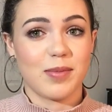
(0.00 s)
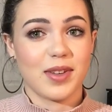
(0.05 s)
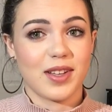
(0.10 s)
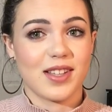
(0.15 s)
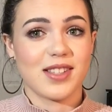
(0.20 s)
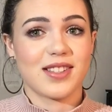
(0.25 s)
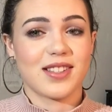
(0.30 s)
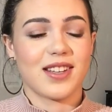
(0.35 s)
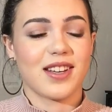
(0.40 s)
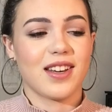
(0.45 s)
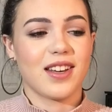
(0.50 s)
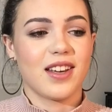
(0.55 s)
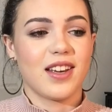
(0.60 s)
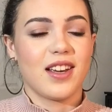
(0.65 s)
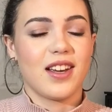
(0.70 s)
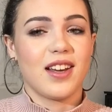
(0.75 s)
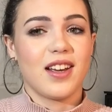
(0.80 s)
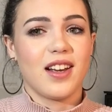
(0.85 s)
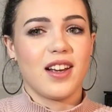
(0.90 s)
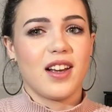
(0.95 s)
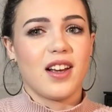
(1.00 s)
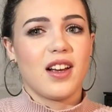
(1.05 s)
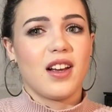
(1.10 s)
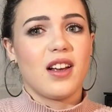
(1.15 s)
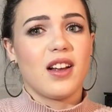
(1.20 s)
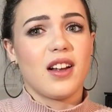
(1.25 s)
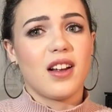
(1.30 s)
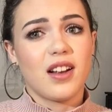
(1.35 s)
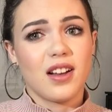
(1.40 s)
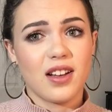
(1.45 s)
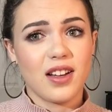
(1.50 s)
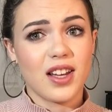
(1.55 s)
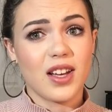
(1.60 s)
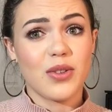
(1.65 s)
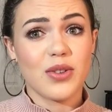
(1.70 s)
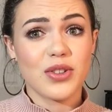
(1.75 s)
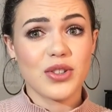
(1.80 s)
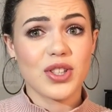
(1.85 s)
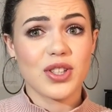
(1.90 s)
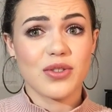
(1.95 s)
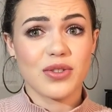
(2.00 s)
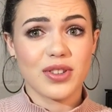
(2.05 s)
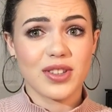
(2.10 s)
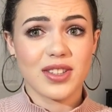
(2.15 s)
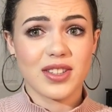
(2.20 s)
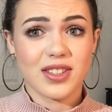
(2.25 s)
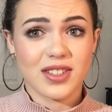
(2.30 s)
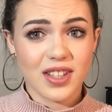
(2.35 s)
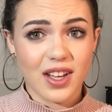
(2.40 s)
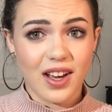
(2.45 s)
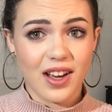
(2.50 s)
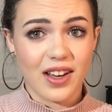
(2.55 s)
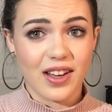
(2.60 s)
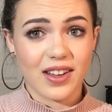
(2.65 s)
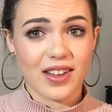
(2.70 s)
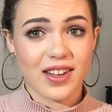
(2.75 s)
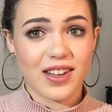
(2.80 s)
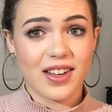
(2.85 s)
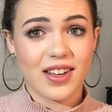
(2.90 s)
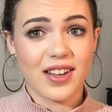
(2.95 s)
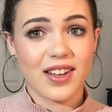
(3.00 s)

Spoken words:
because like, that would just really suck.